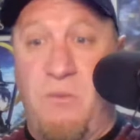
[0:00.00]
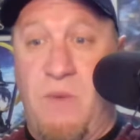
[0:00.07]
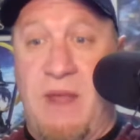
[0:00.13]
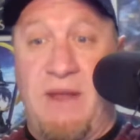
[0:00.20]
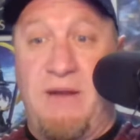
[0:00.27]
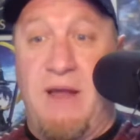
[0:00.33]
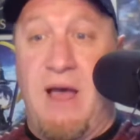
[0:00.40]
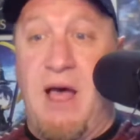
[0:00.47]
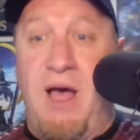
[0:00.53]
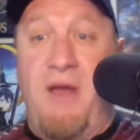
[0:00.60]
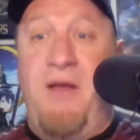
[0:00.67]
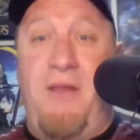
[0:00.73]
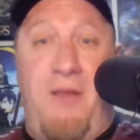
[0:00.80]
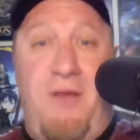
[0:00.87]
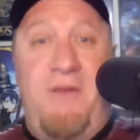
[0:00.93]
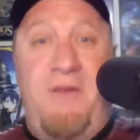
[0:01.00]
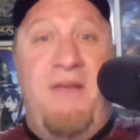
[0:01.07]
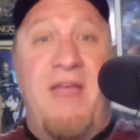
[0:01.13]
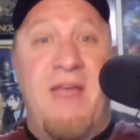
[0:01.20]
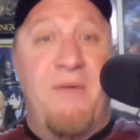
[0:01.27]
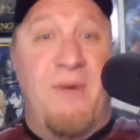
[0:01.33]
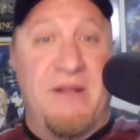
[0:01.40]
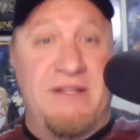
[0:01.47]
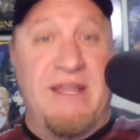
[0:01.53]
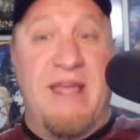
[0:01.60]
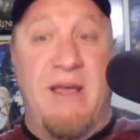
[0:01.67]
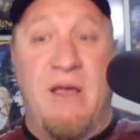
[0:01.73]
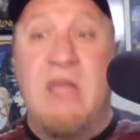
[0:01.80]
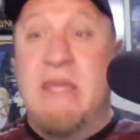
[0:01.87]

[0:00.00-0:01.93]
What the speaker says: went went to hell.